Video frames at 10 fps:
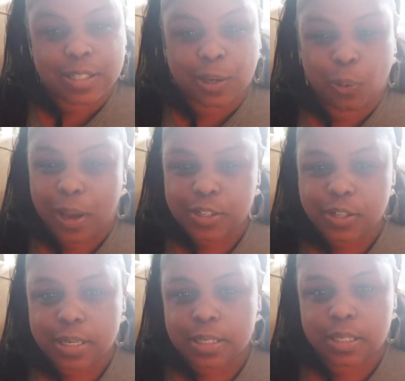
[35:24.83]

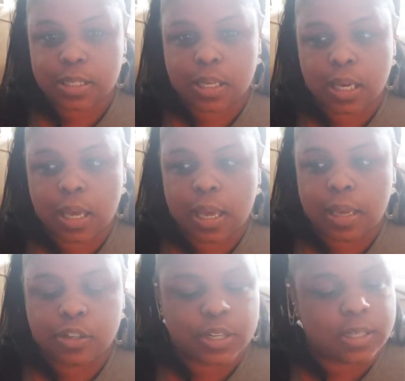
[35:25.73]
questions,
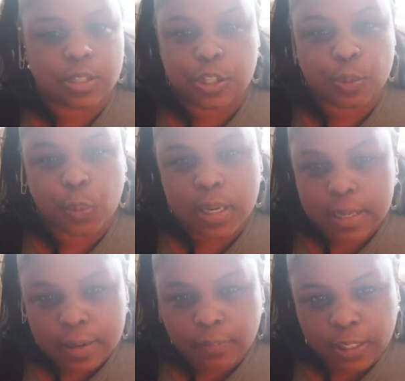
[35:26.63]
just as you would
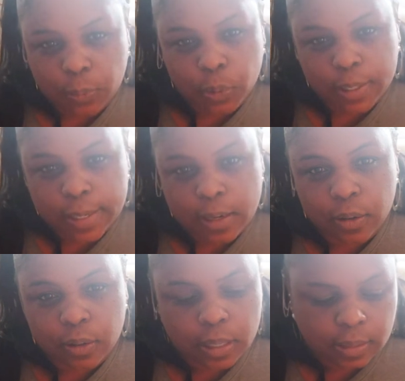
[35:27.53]
if they were
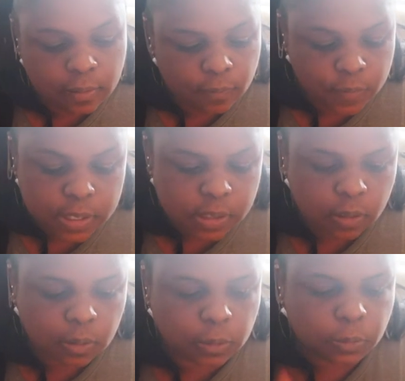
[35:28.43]
here in the physical